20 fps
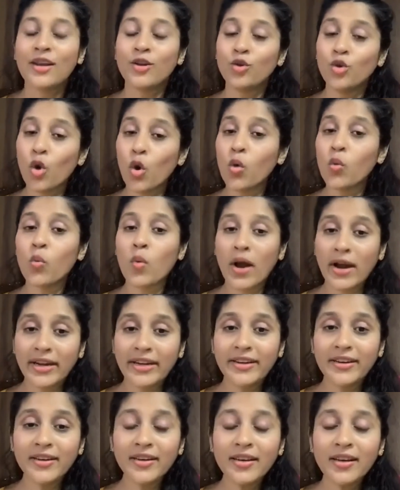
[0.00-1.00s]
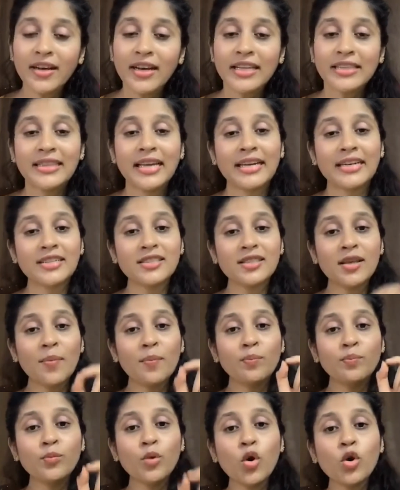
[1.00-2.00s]
No wonder that is the
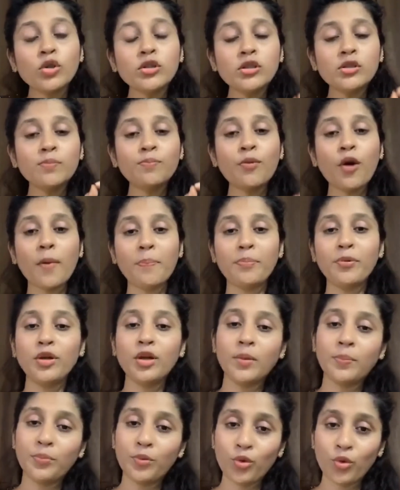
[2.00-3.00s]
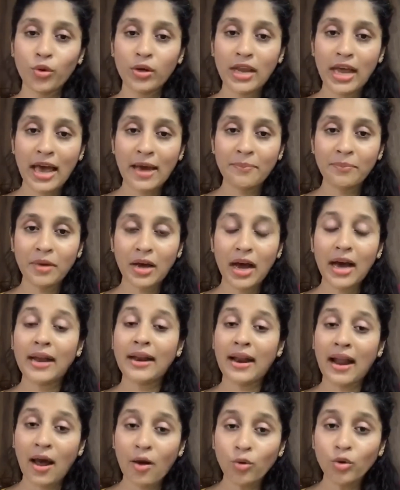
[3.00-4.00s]
most popular program
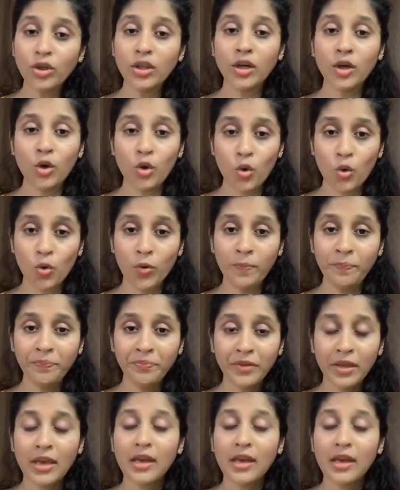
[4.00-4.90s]
around the globe